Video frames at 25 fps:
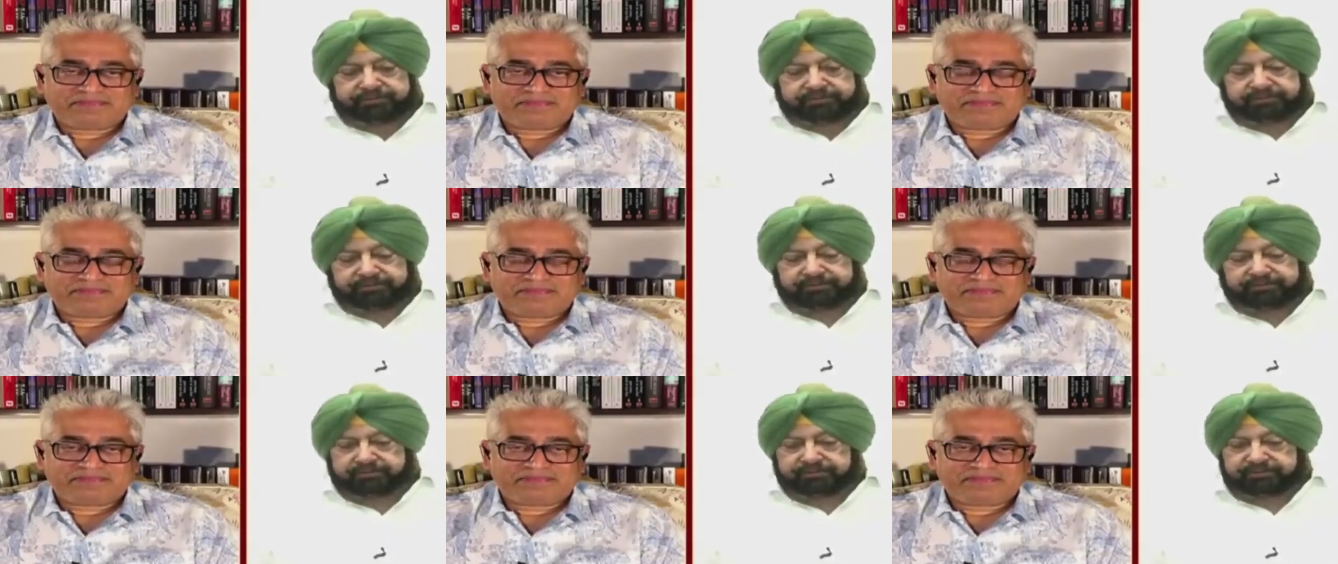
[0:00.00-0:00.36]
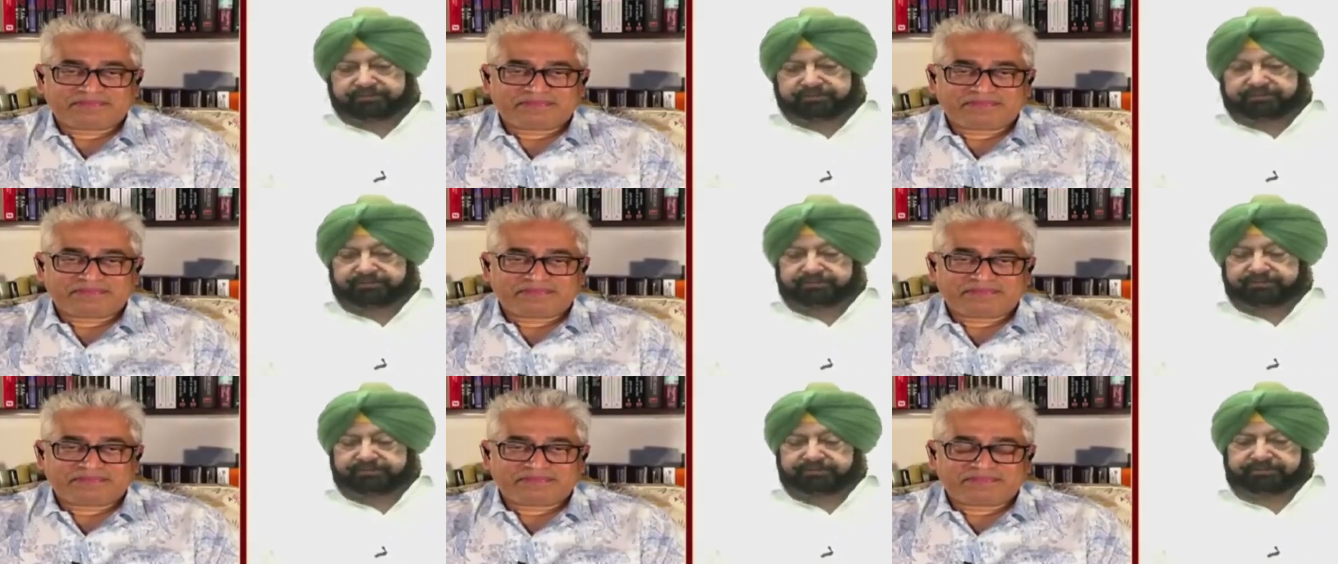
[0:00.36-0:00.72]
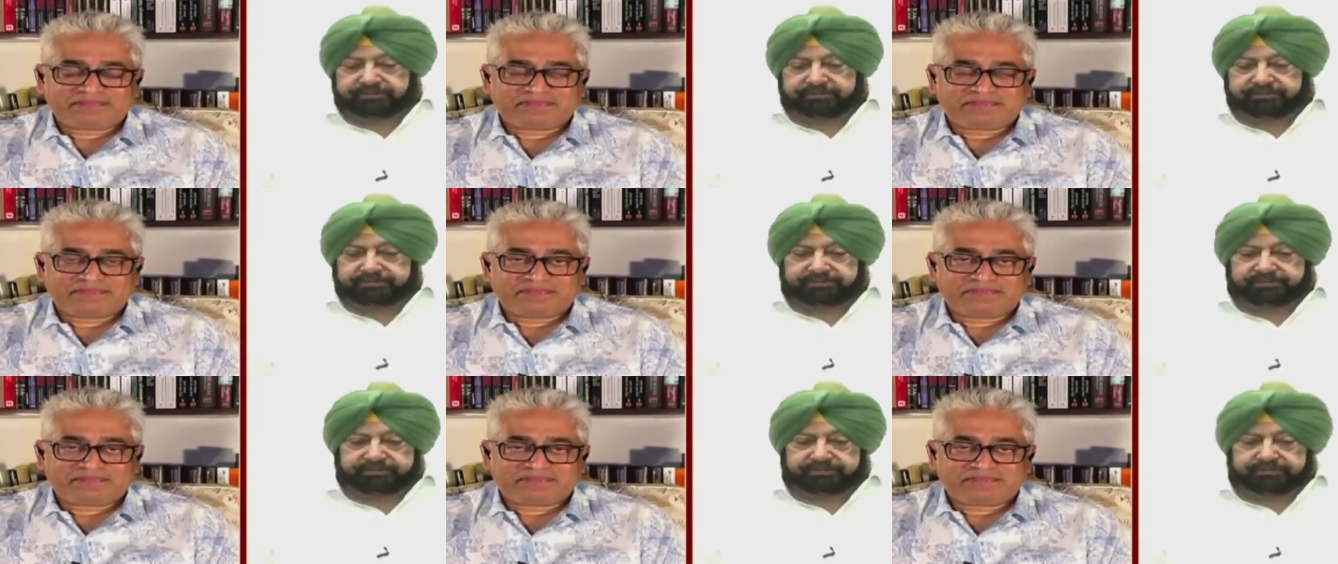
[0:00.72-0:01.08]

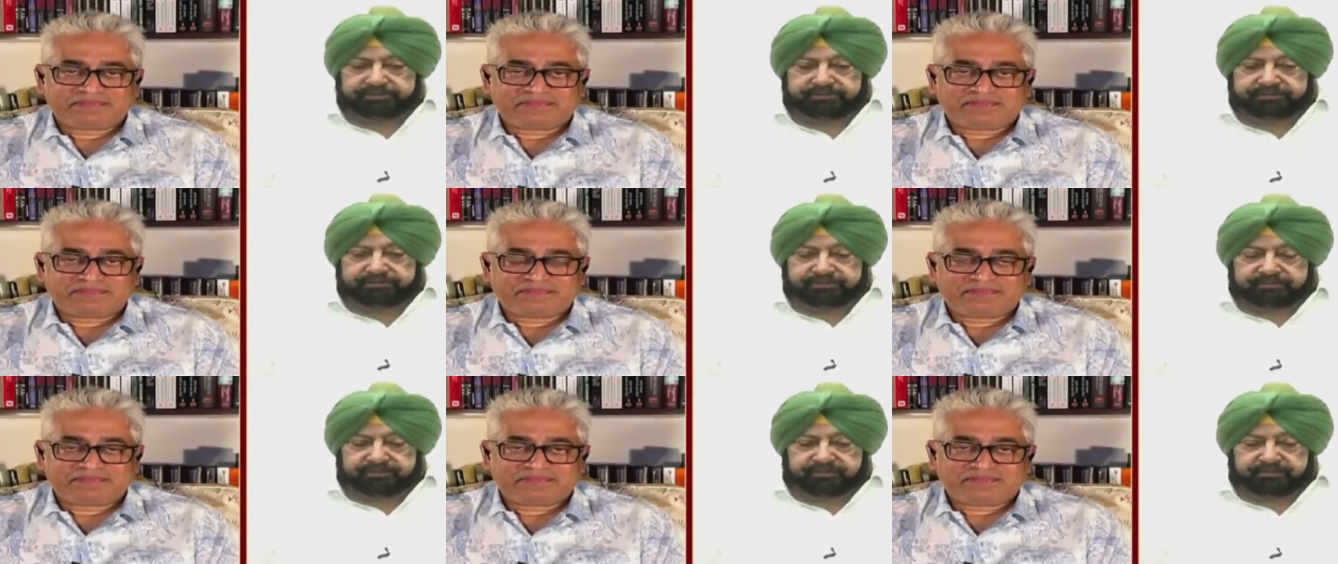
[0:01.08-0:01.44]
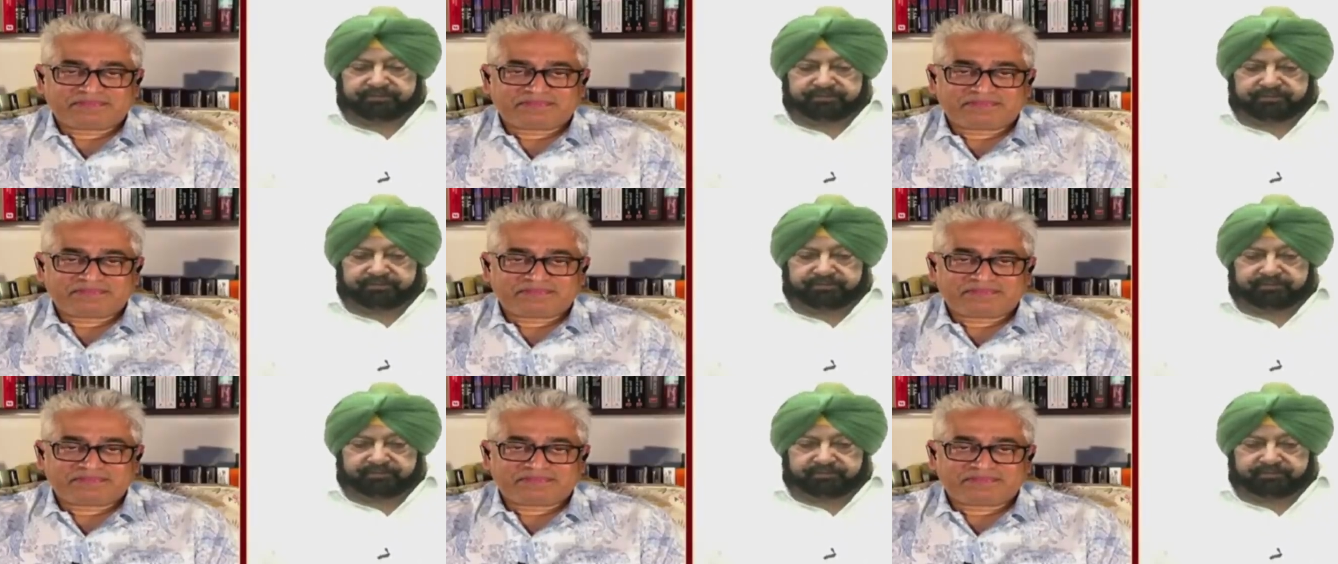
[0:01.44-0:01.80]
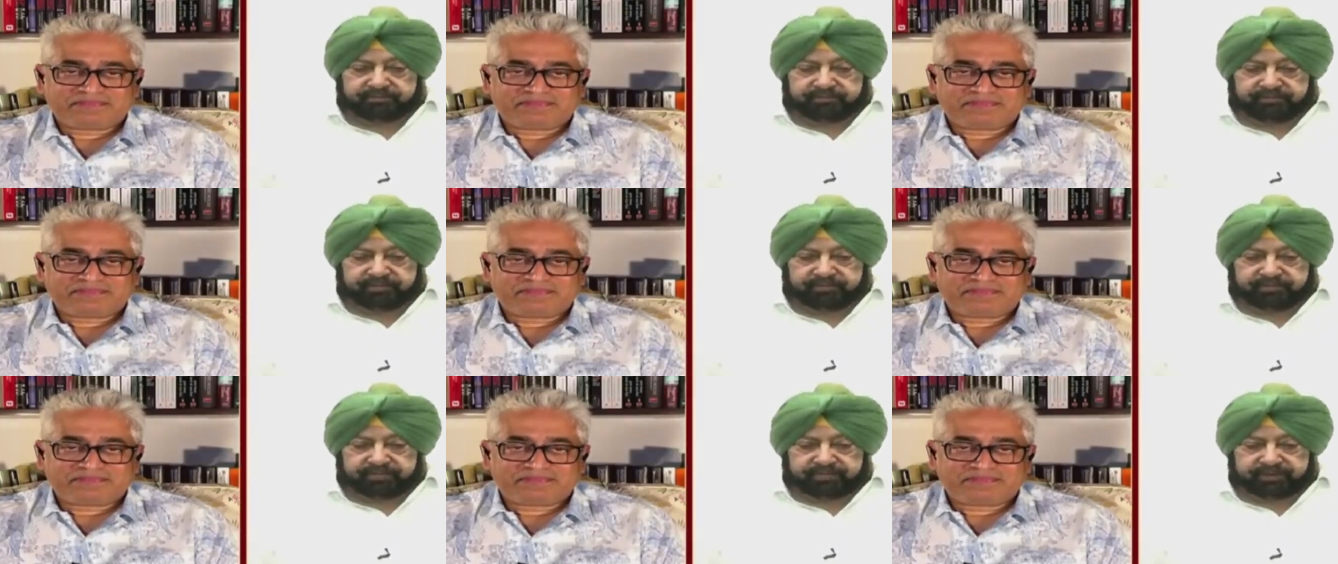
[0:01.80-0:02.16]

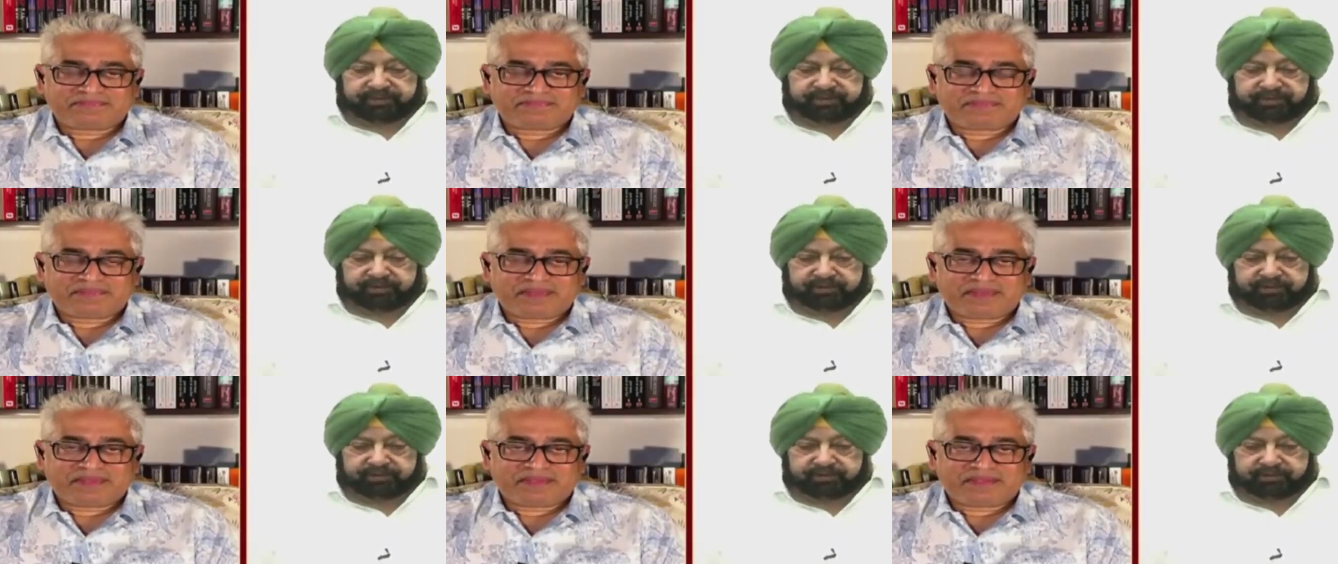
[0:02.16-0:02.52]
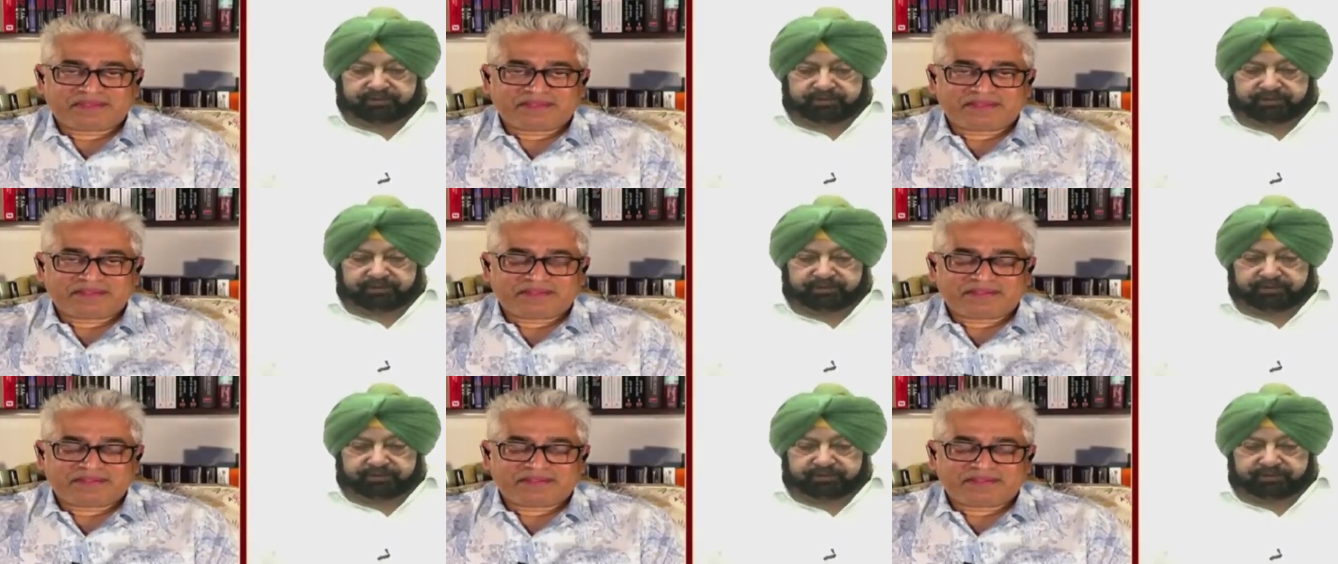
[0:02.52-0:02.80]
No one is speaking in this clip.